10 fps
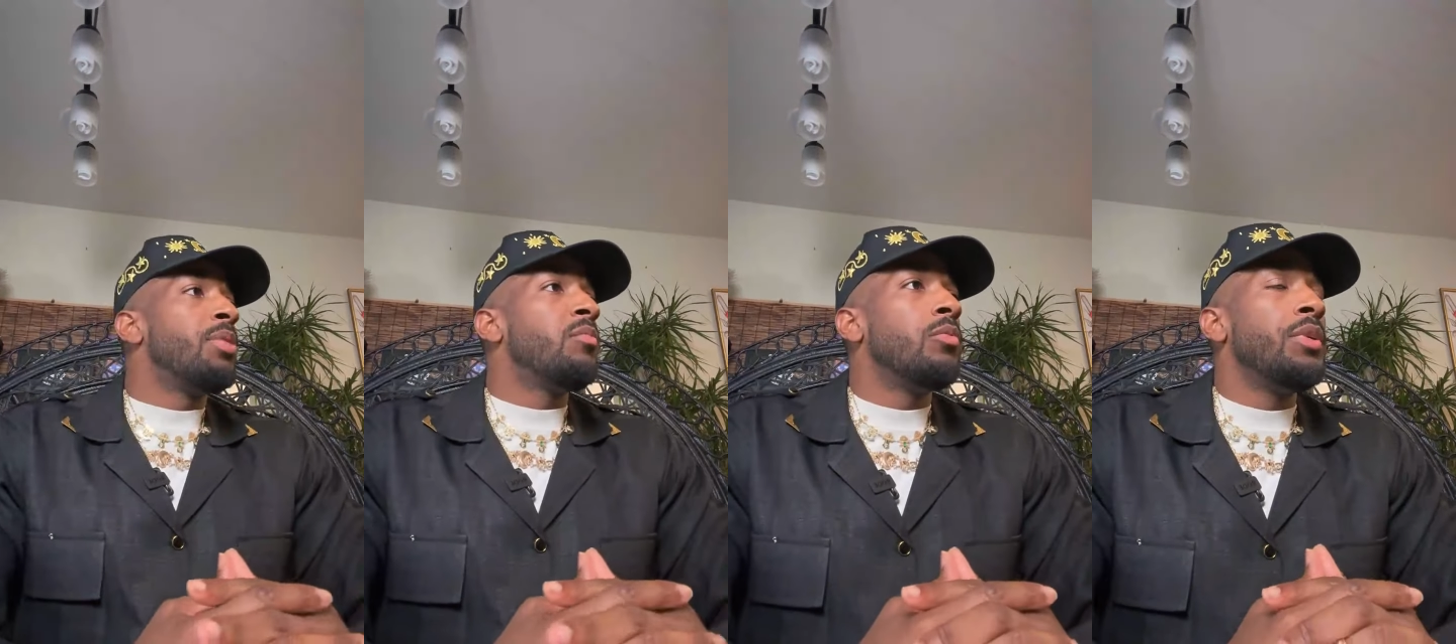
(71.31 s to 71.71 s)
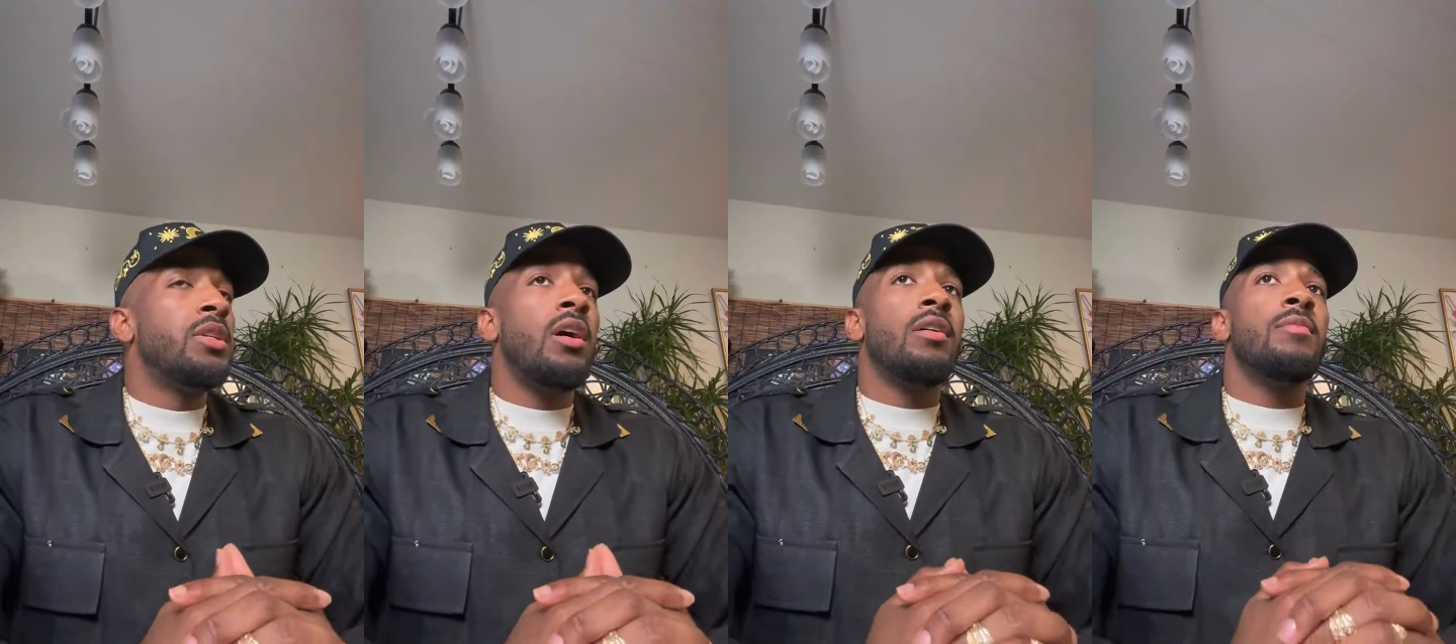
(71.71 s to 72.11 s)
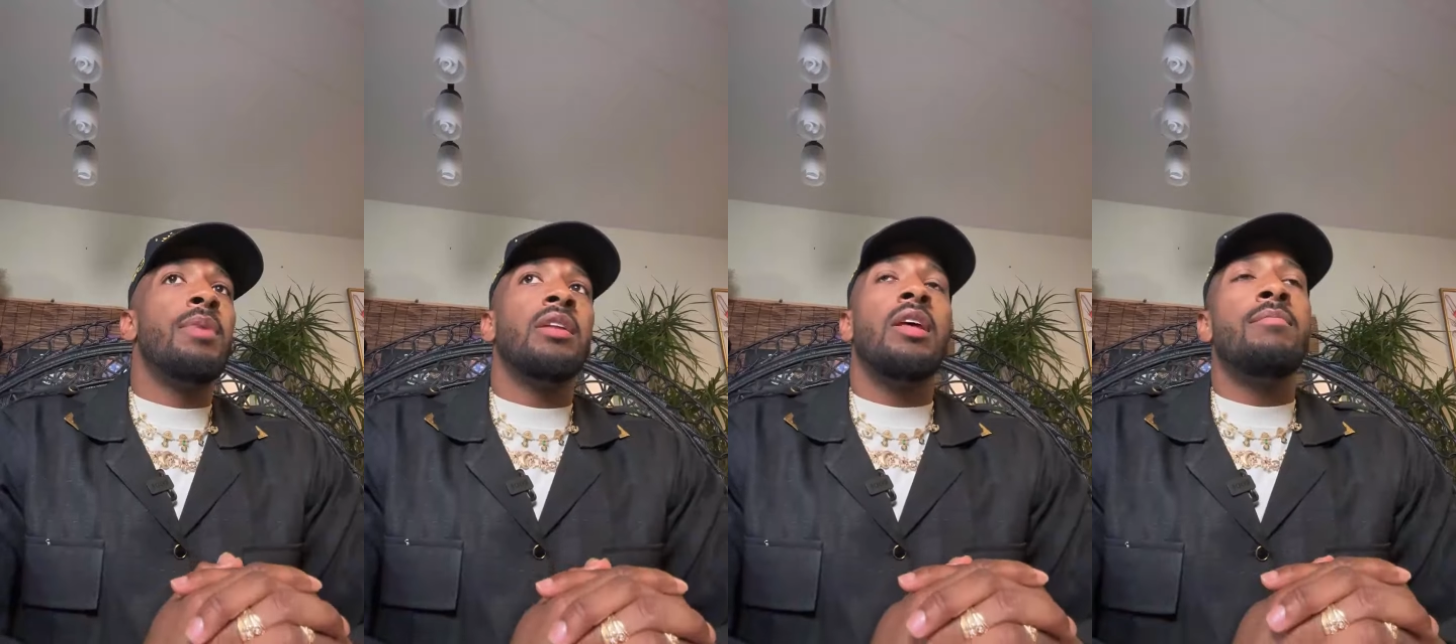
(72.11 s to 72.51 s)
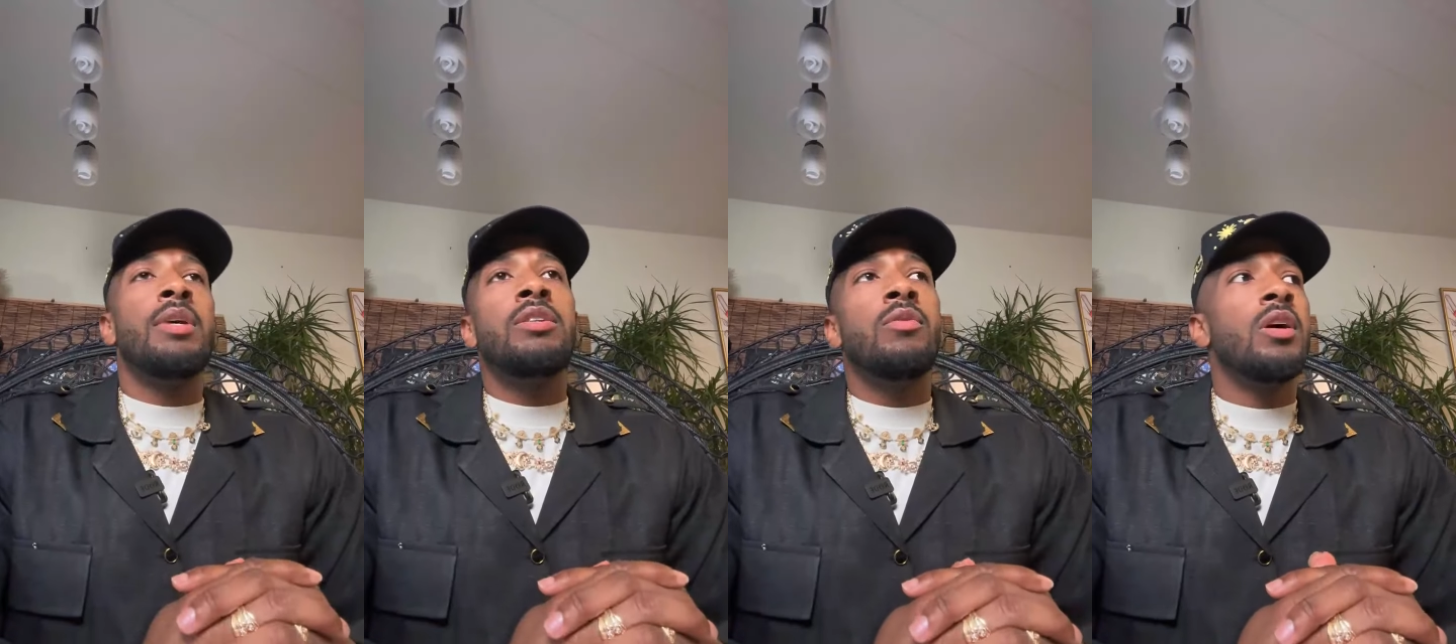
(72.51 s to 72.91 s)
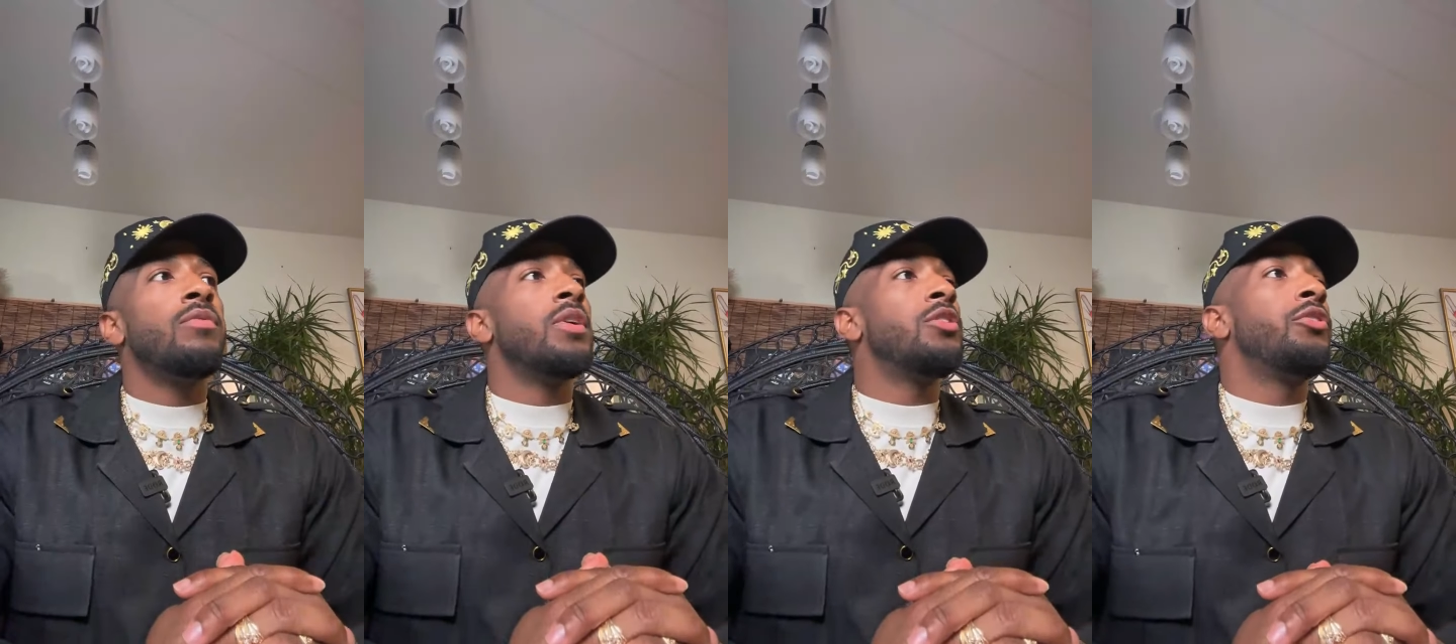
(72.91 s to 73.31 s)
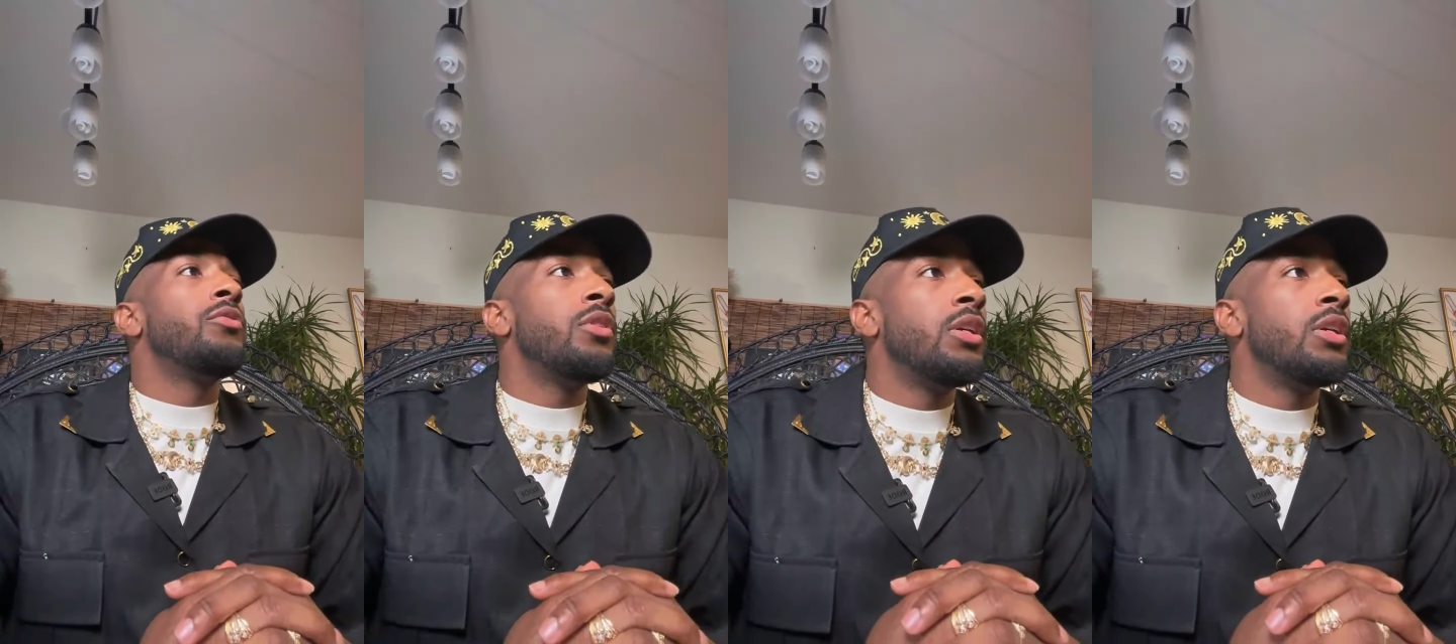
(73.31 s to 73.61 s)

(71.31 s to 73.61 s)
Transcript: people be talking about their mental health issues